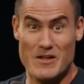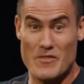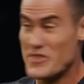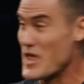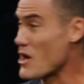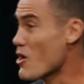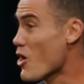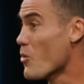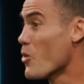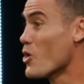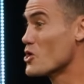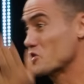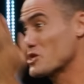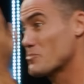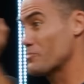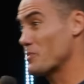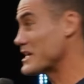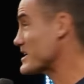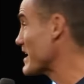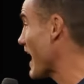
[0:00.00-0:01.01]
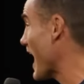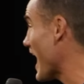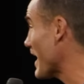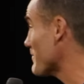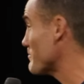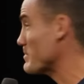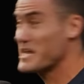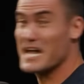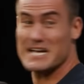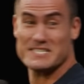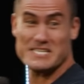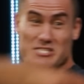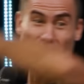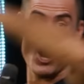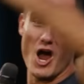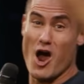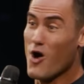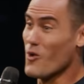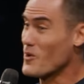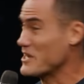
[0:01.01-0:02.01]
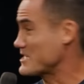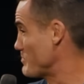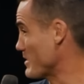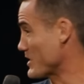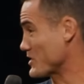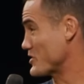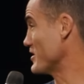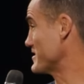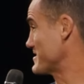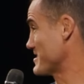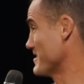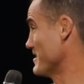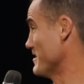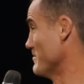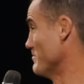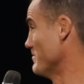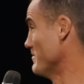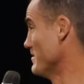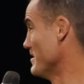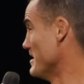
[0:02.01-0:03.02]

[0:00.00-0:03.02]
They were worshiping God because he's always been good to them.